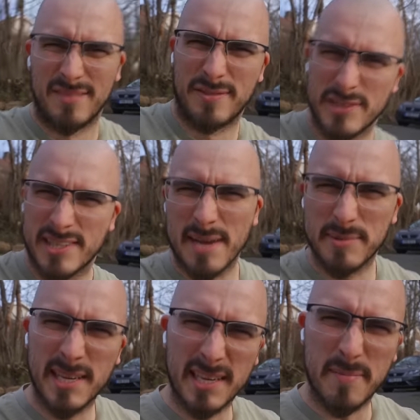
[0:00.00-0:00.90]
First time
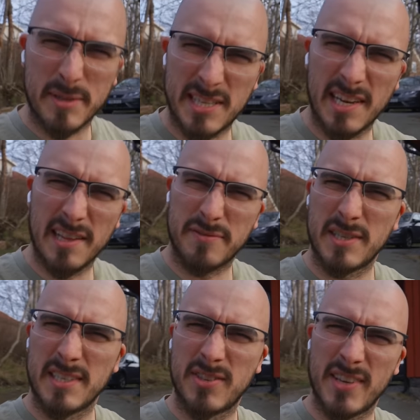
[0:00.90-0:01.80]
sending up a
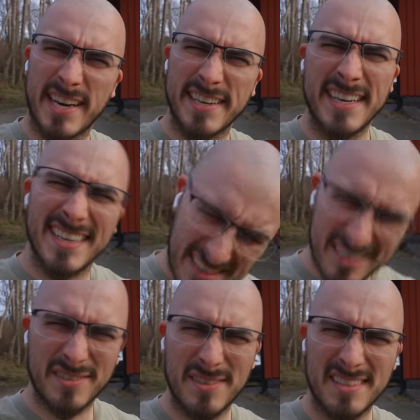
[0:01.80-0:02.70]
CineLifter into there,
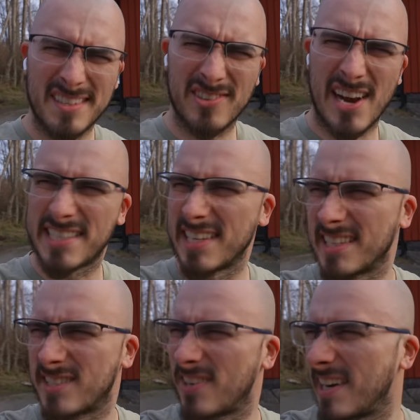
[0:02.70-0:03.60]
crashing
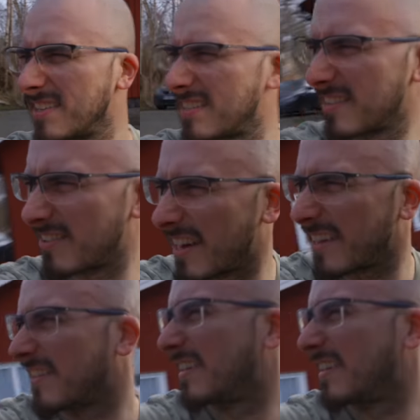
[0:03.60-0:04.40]
it straight into the ground.